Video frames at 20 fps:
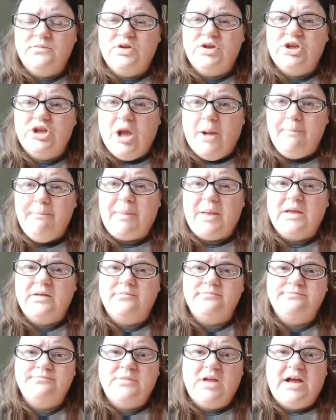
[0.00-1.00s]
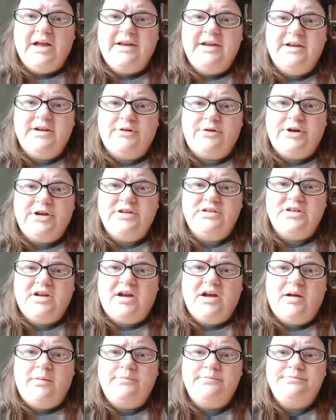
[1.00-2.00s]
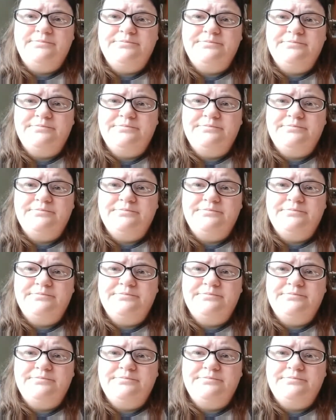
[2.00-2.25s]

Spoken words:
Yup, I agree, Tom.